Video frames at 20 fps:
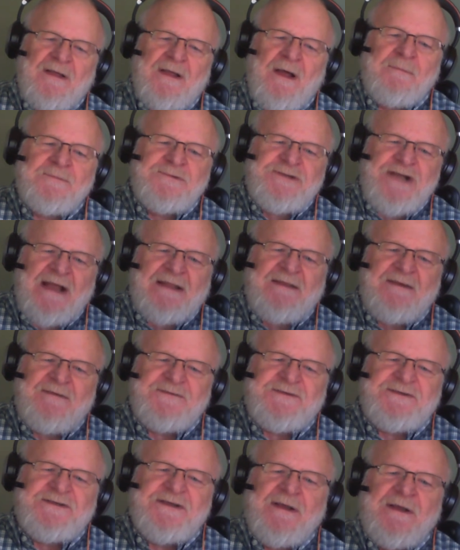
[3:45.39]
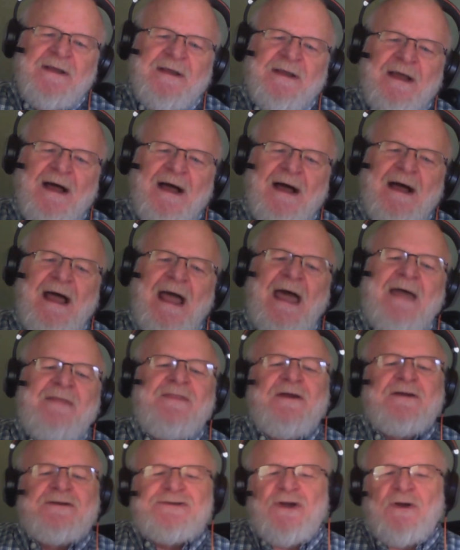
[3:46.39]
objectives, and
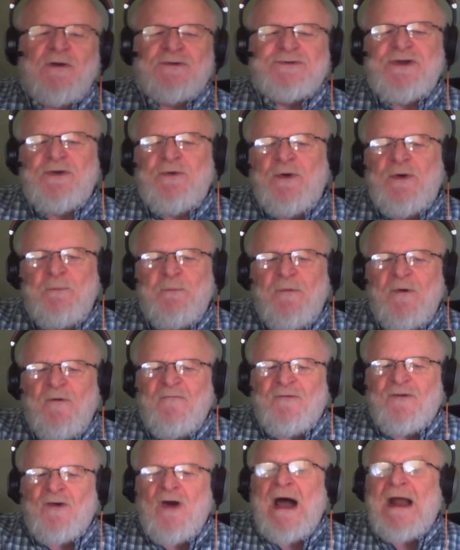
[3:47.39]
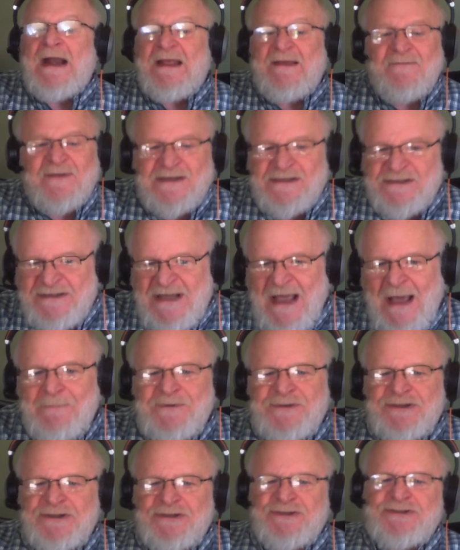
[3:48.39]
there's also a variety of
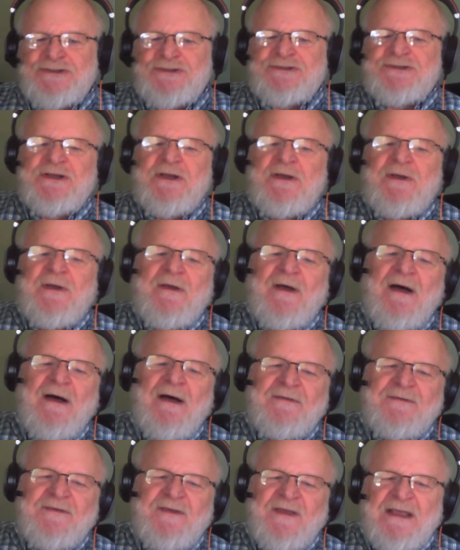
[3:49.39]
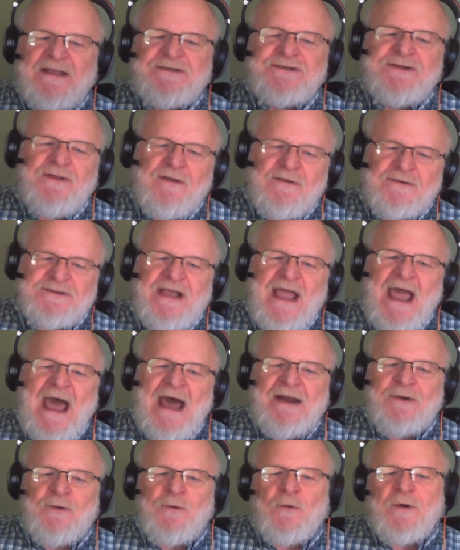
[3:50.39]
exceptions to each of those
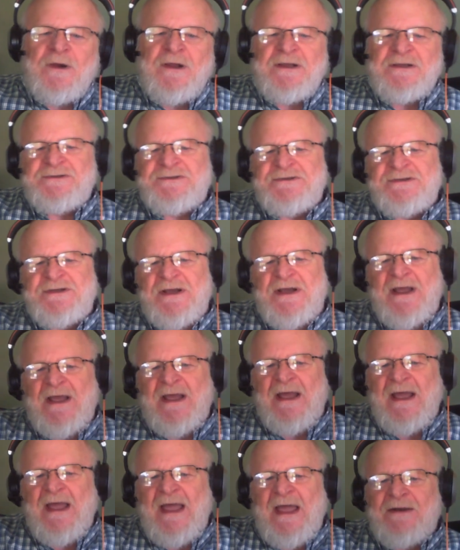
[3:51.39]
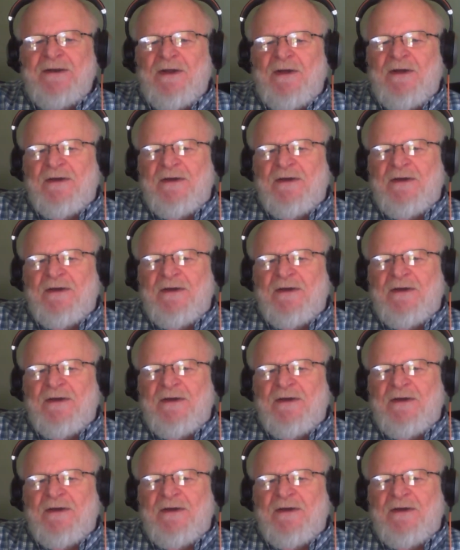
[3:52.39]
categories, and